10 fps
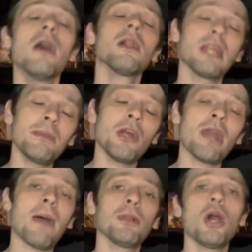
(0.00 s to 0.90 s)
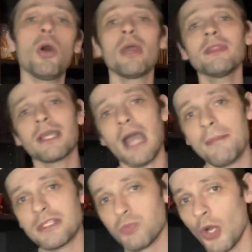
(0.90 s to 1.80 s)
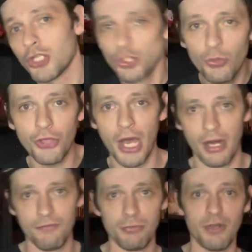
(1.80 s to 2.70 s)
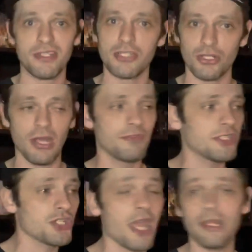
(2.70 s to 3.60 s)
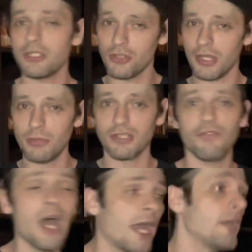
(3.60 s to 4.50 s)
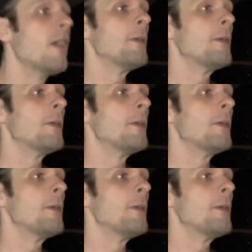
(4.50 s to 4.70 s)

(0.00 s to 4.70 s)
Let me know down below in the comments what you thought of the movie. Did you love it? Did you hate it? Did you think it was fine?